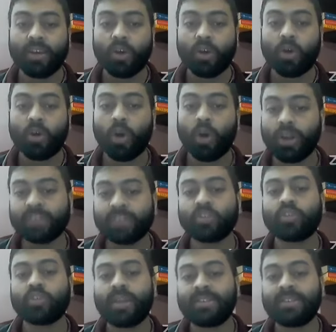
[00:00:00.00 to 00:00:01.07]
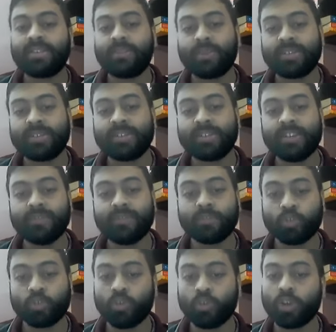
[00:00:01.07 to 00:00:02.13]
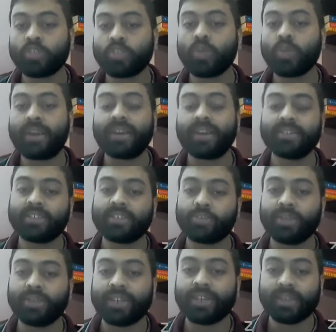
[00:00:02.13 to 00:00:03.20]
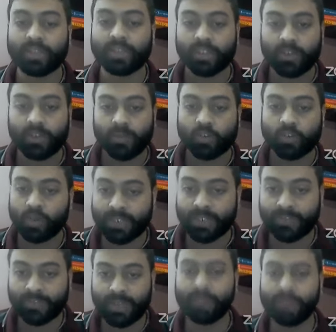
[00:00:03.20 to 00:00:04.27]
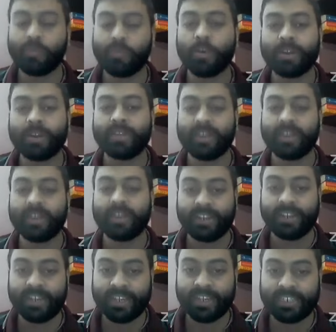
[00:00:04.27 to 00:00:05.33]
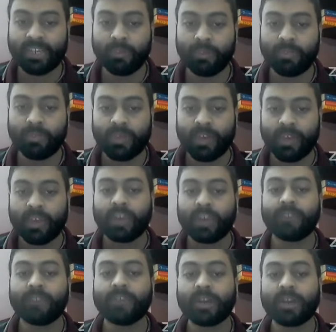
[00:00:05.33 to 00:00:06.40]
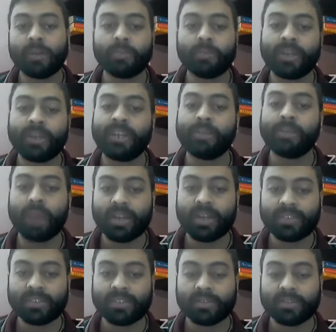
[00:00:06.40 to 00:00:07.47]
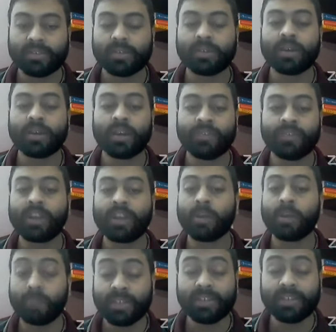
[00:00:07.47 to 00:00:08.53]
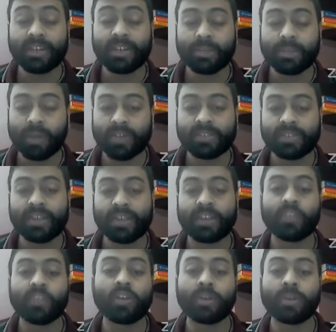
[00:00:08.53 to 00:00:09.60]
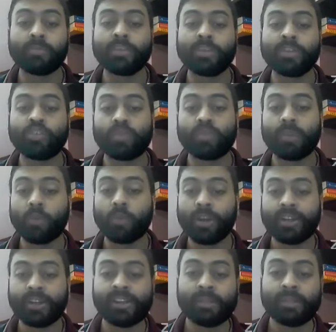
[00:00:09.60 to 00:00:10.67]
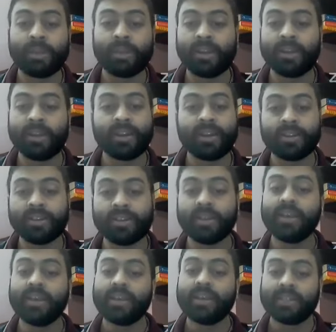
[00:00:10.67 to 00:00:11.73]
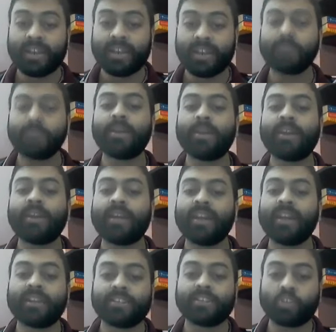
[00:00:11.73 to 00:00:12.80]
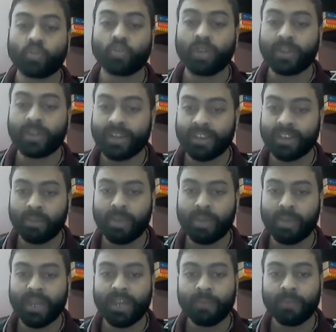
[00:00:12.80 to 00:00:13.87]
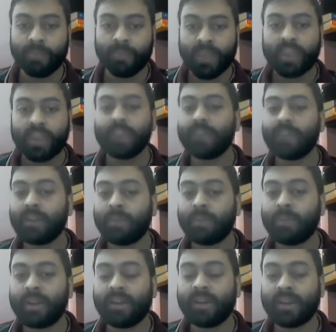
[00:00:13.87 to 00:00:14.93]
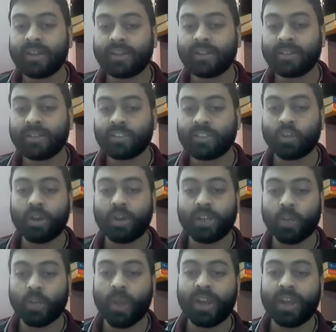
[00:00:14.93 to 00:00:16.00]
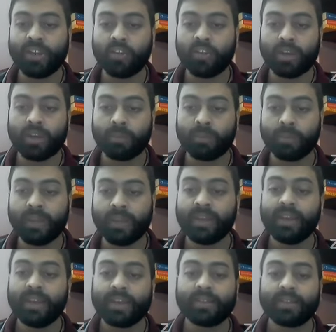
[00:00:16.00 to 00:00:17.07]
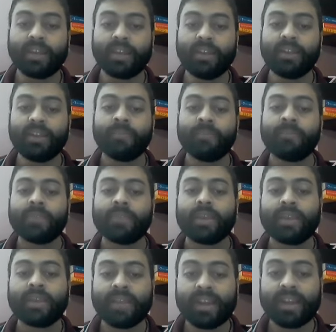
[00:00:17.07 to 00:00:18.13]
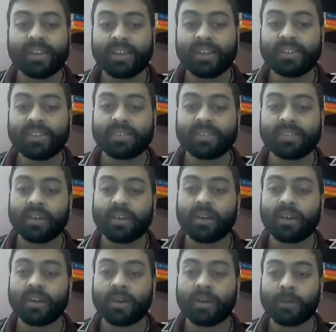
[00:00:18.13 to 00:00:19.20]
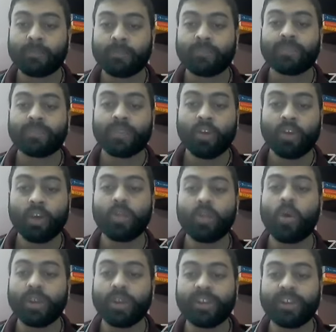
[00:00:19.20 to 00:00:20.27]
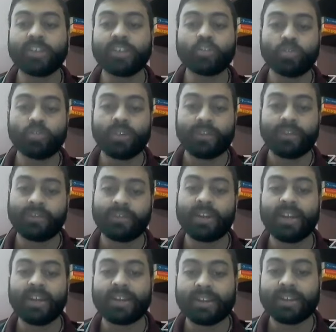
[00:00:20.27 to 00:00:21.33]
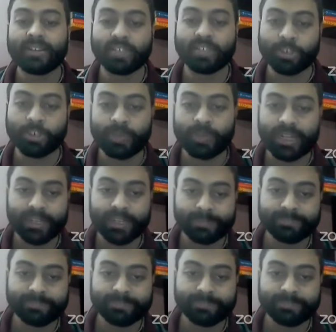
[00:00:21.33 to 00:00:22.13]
or his authorized representative should also attend such meeting. So it is very important that in an AGM, if the company demands, if the Companies Act demands that your company should appoint an independent director, that independent director should attend the meeting. If independent director is not required in your company, then in that case, your auditor should definitely attend such meeting.